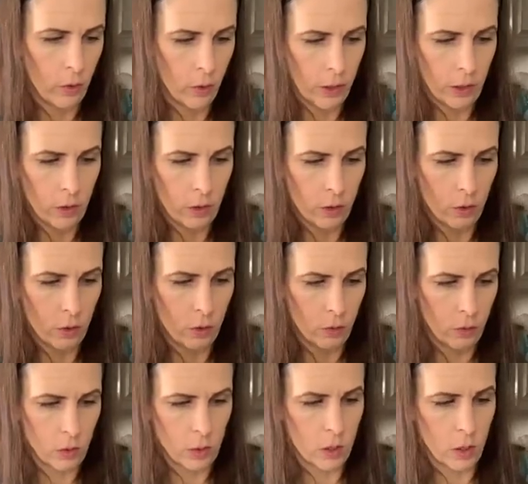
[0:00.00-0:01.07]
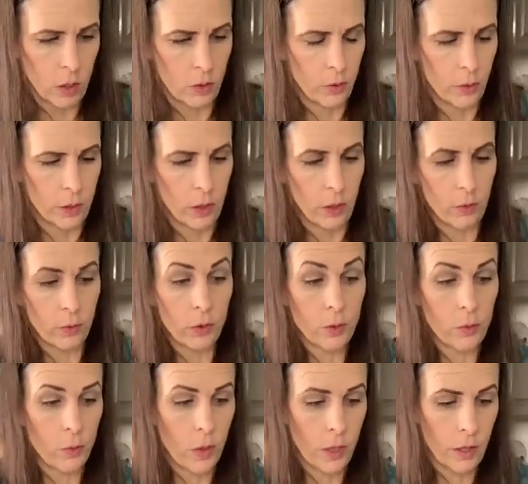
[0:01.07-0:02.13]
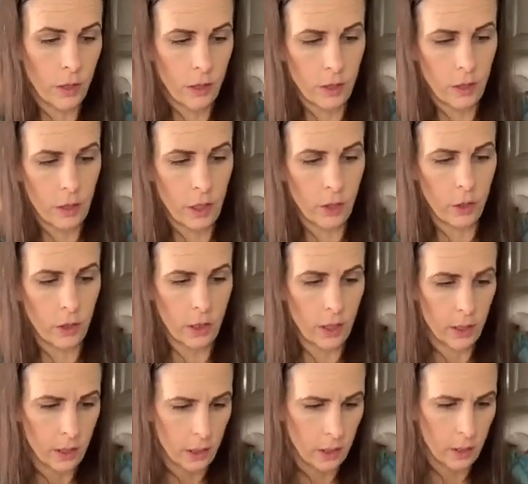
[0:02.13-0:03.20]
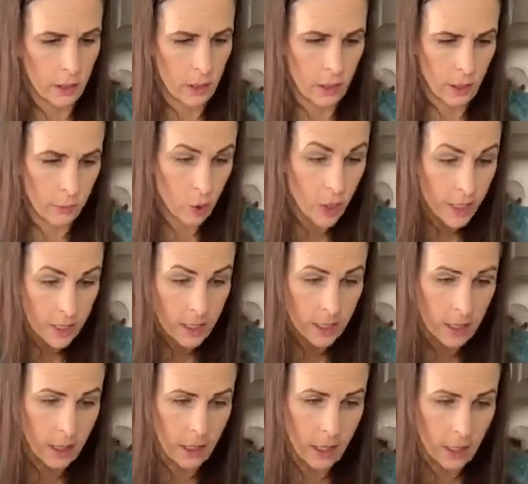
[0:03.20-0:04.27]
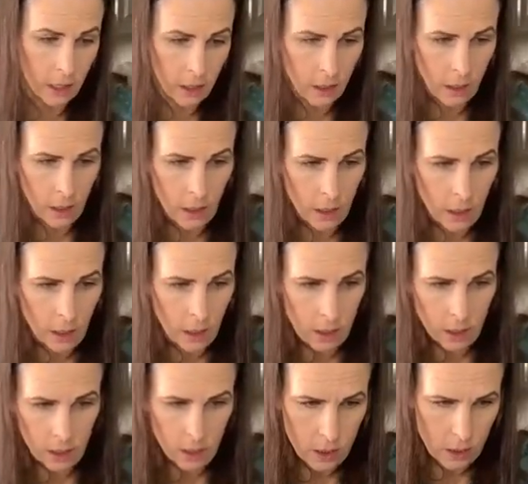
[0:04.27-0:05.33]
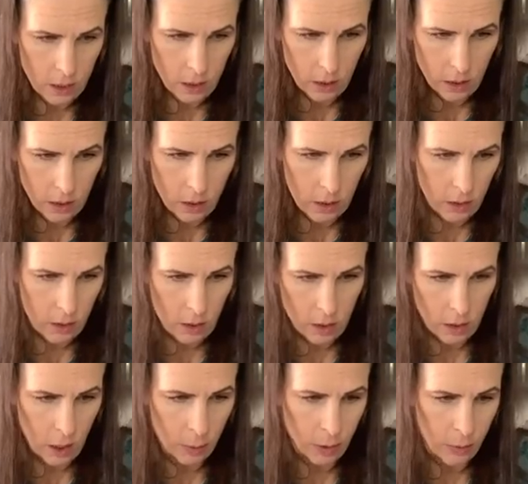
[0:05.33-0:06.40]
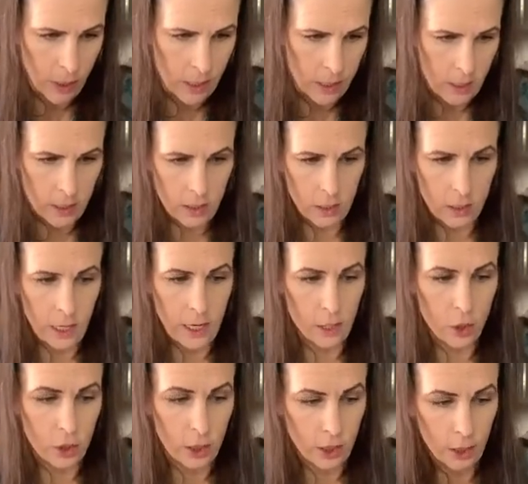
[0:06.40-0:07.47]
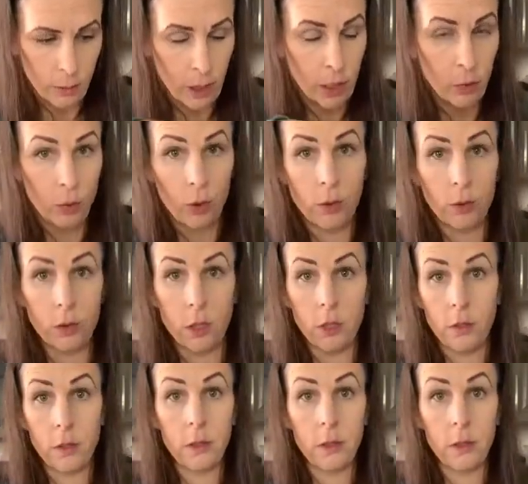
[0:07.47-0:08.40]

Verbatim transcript: going to start doing our rolls with. And you're gonna think that I'm crazy that this sloppy mess is actually gonna make rolls.